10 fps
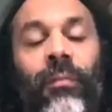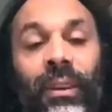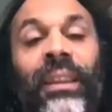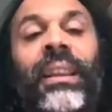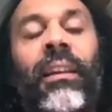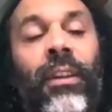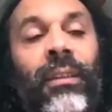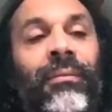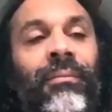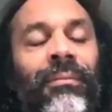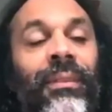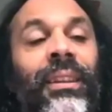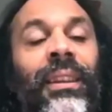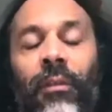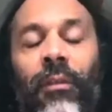living
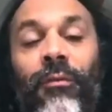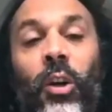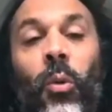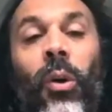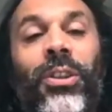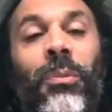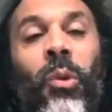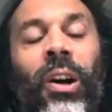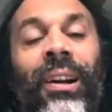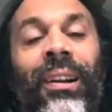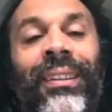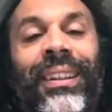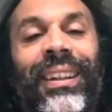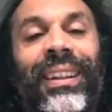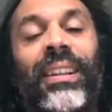the quantum world,
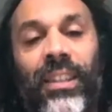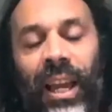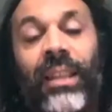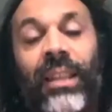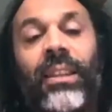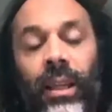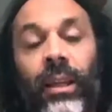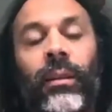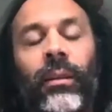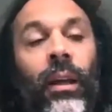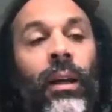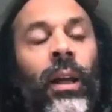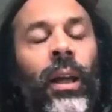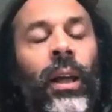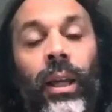in a sense, in
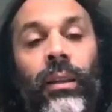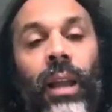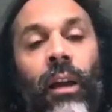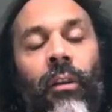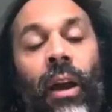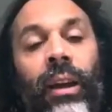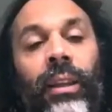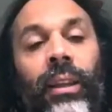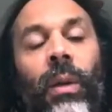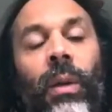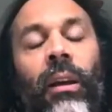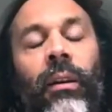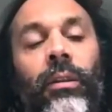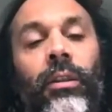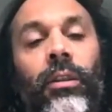direct
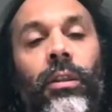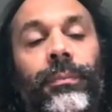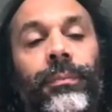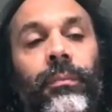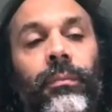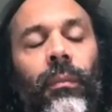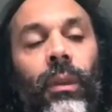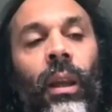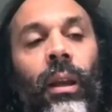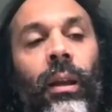experience. Yeah.